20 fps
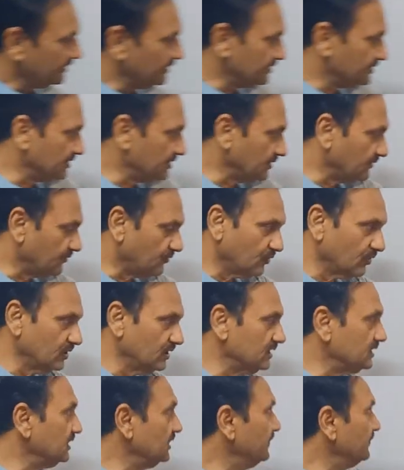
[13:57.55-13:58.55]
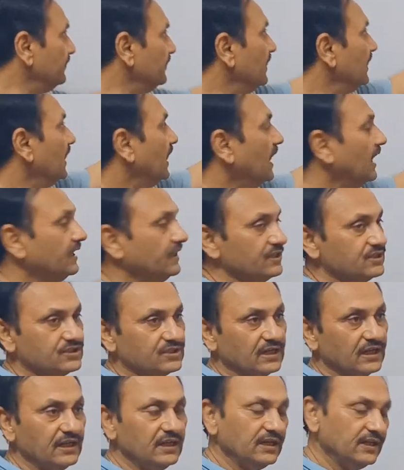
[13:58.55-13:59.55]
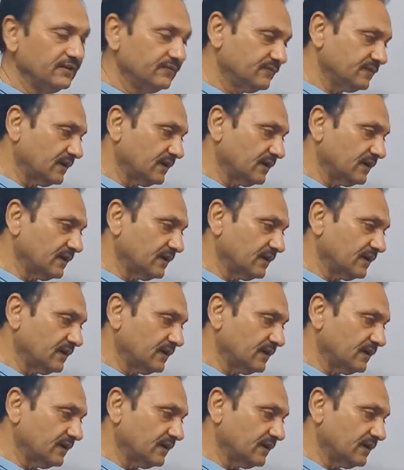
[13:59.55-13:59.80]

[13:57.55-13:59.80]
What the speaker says: This is the foliage leaf, and the scaly leaf